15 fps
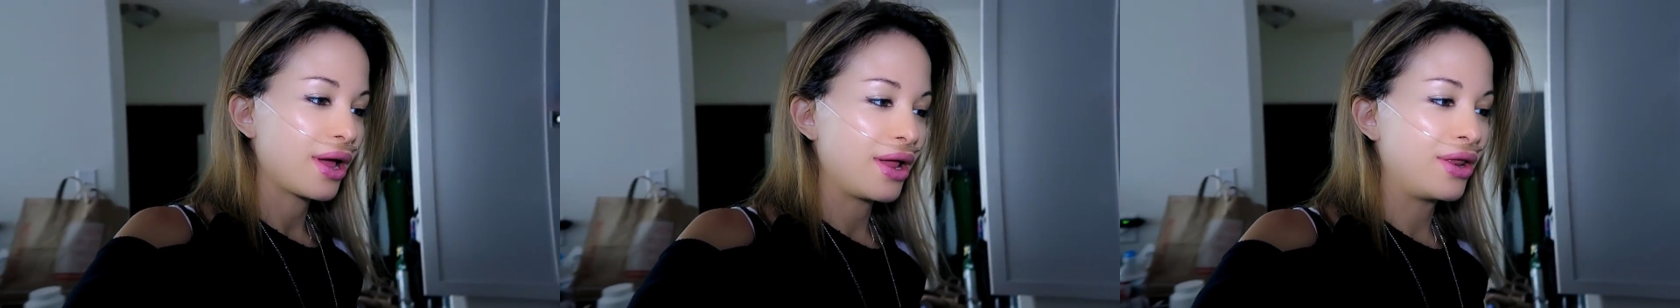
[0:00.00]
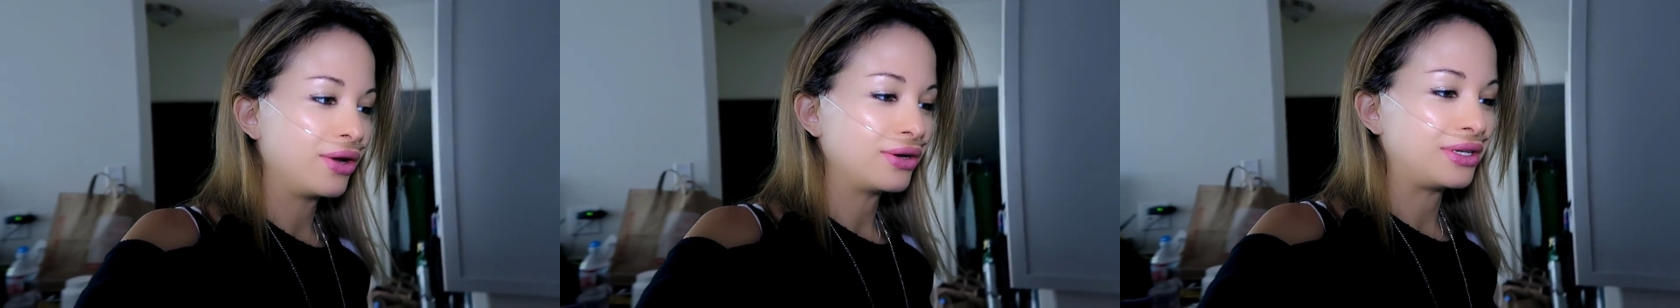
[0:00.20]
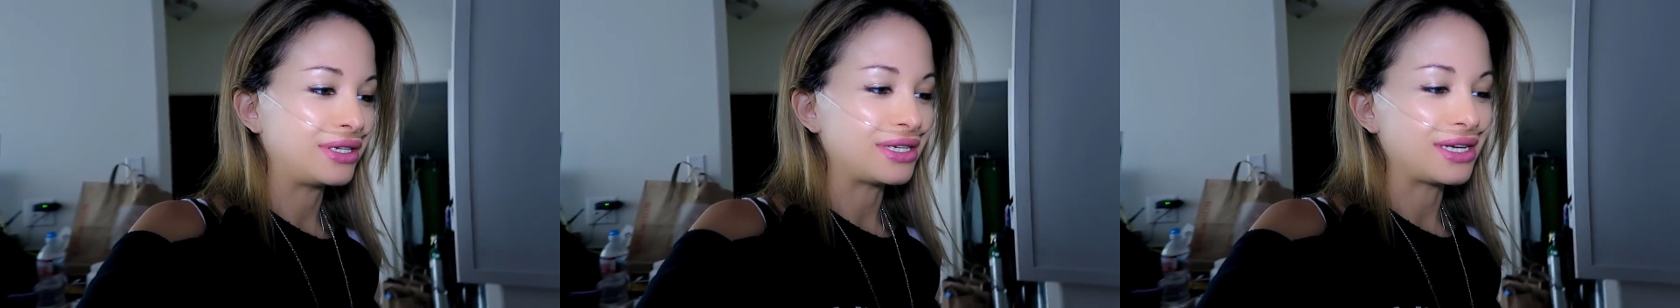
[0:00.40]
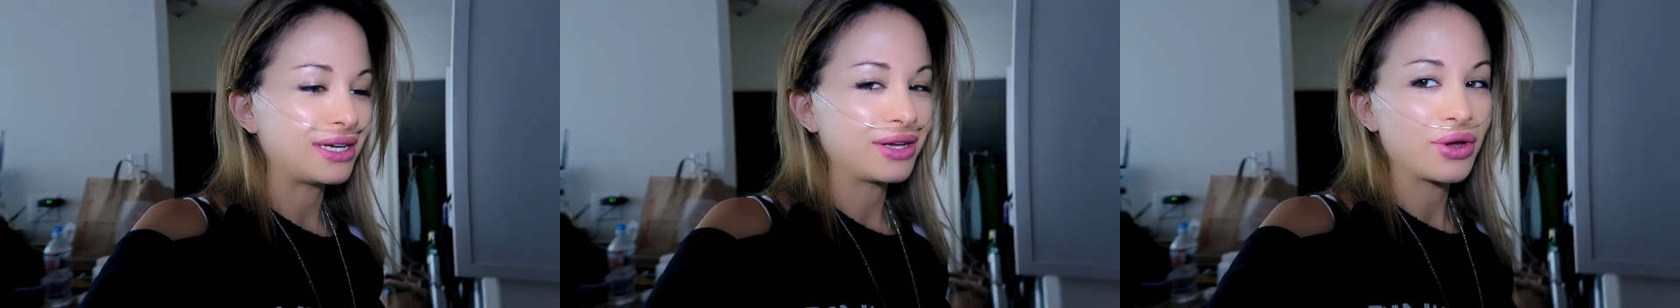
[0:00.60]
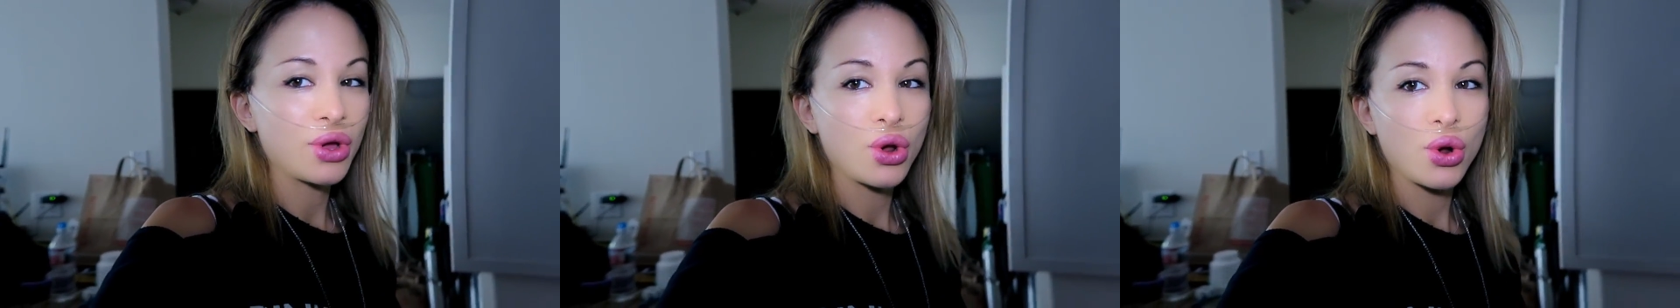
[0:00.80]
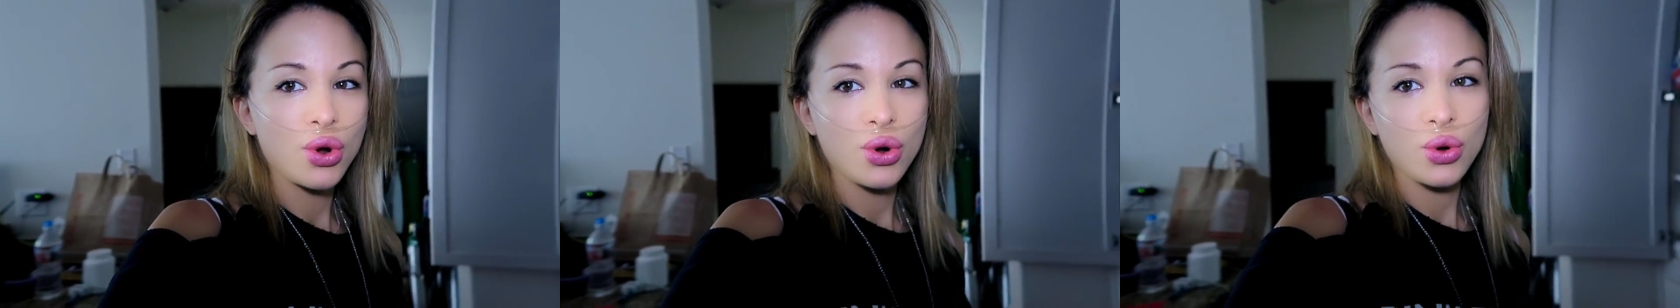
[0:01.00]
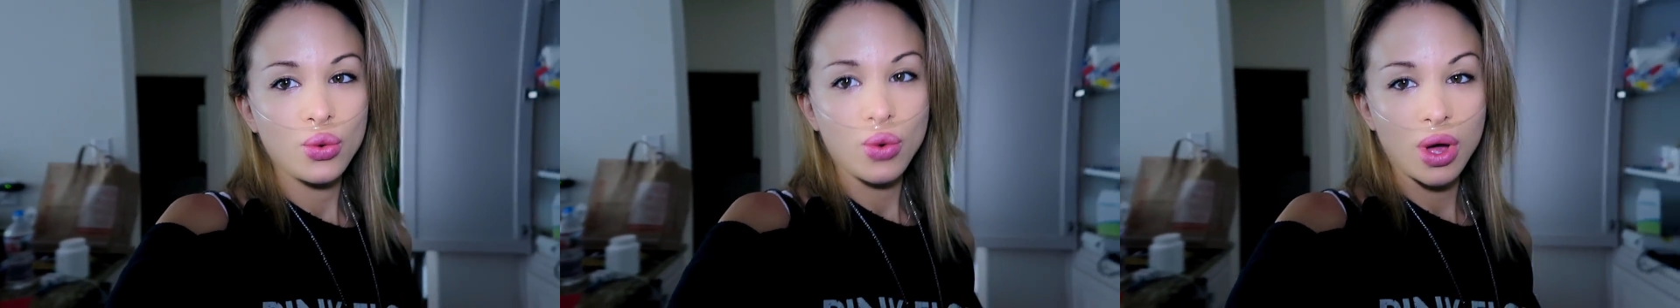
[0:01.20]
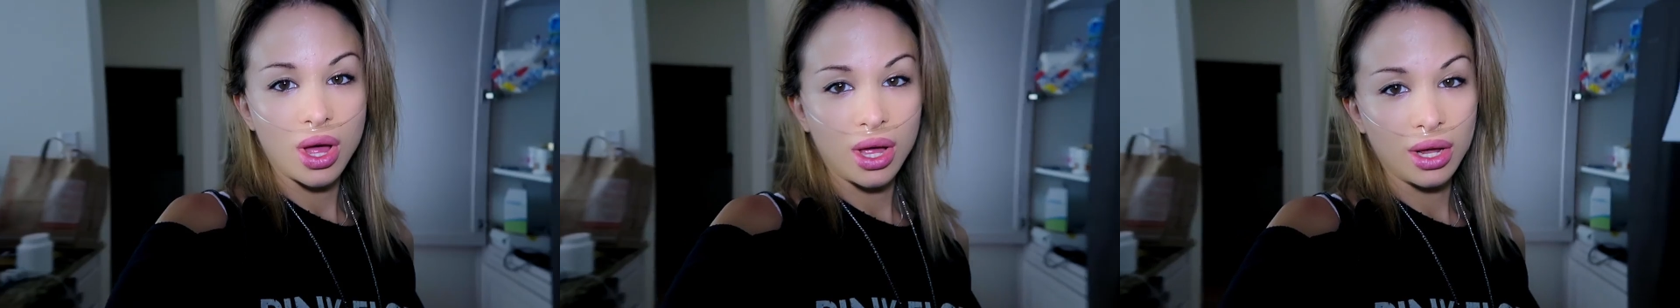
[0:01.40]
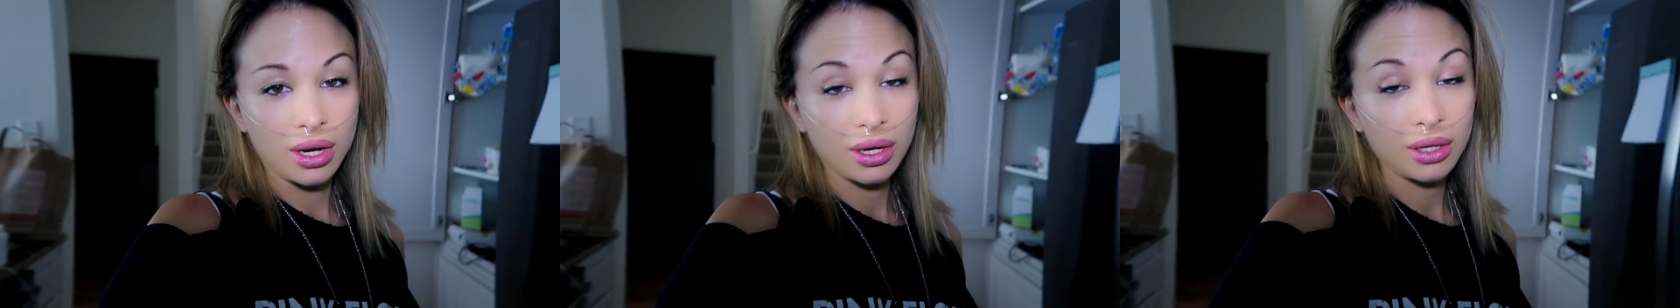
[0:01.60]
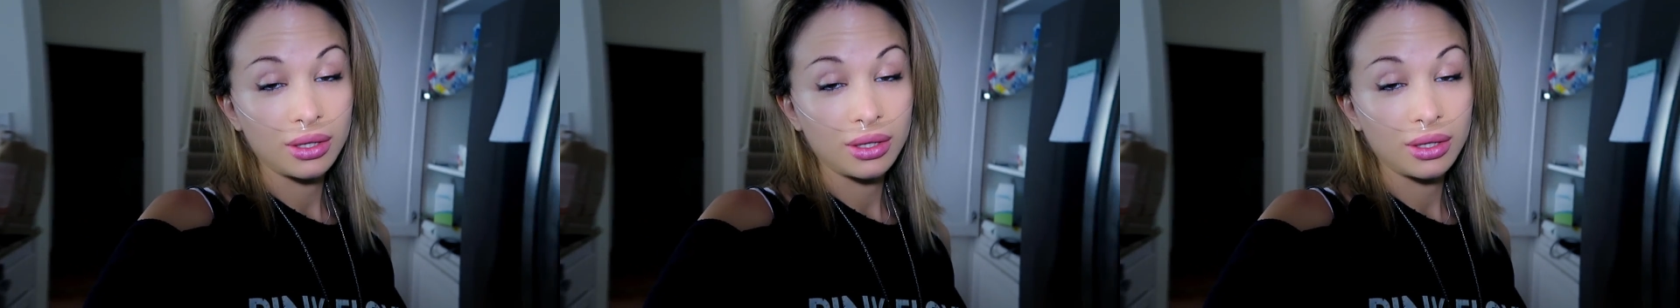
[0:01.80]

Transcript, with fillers: energy when